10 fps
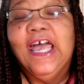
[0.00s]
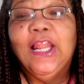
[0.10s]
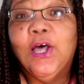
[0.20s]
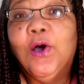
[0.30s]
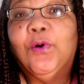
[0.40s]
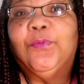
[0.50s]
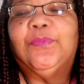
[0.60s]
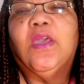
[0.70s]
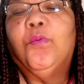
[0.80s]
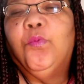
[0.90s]
Hello,
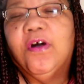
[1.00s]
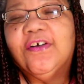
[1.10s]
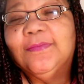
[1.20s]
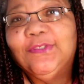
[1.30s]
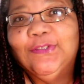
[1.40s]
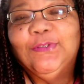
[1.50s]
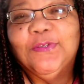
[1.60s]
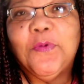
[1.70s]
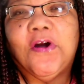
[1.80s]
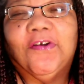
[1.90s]
welcome to
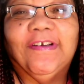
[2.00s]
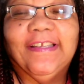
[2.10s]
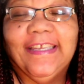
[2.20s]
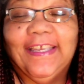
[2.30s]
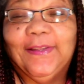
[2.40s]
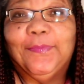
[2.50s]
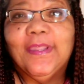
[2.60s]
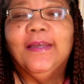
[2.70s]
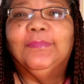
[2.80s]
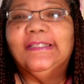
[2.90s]
Tomorrow Again.
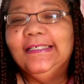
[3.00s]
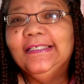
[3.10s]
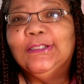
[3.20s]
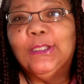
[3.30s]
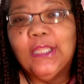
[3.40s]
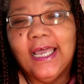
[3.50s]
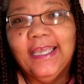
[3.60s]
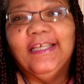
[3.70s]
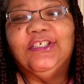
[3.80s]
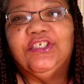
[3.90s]
Please
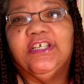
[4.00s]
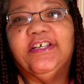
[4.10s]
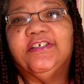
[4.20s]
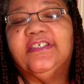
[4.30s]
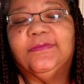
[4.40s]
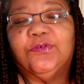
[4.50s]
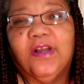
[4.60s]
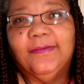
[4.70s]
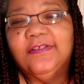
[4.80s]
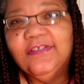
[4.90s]
like, share,
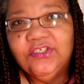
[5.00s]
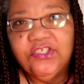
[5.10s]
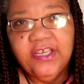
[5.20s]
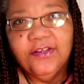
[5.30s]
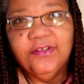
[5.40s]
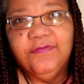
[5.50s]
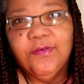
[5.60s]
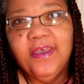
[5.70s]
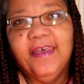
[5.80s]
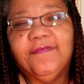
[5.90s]
subscribe to this channel if
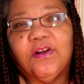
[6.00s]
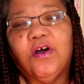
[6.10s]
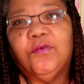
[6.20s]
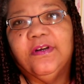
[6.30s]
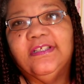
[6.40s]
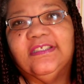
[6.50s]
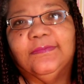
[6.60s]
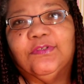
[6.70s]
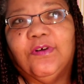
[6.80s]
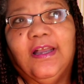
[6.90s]
you haven't already
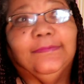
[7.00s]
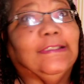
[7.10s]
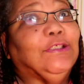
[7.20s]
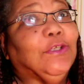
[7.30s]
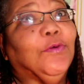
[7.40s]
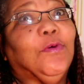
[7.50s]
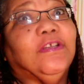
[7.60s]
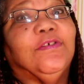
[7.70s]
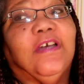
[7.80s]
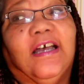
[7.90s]
subscribed. You know
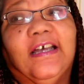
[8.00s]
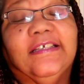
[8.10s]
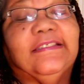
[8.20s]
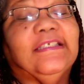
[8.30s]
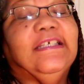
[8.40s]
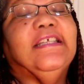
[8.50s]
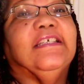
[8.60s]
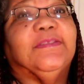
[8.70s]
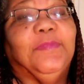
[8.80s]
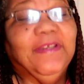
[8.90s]
what, you guys, it
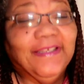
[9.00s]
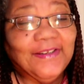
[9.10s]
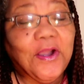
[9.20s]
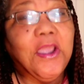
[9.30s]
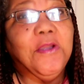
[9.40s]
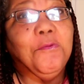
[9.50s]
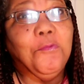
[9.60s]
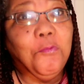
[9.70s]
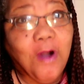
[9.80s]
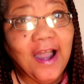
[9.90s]
has been a
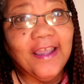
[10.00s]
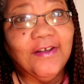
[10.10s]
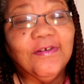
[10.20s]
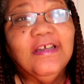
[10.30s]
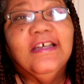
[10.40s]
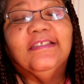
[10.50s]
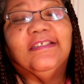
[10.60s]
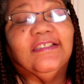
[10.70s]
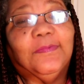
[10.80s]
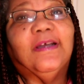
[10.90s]
while
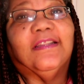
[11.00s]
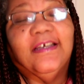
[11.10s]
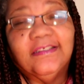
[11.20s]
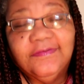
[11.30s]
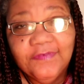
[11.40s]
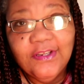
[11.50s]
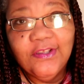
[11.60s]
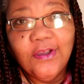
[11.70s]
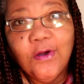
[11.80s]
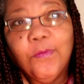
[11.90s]
since my last
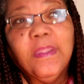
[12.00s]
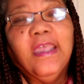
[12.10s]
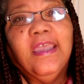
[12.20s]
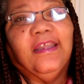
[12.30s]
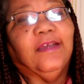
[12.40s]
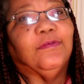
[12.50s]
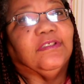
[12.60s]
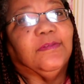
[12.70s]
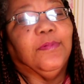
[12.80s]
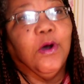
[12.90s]
video, and I was
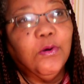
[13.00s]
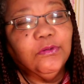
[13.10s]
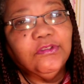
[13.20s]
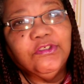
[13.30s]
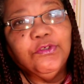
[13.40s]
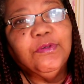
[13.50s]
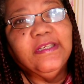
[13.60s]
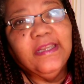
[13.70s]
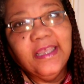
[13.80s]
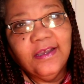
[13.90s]
supposed to
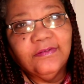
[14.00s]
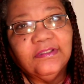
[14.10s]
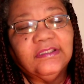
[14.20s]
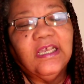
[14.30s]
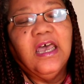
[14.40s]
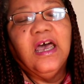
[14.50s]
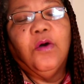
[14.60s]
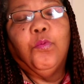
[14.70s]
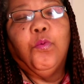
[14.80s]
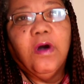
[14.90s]
announce
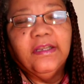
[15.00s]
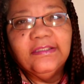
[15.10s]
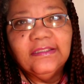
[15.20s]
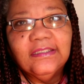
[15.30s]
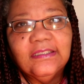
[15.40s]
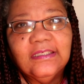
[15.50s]
what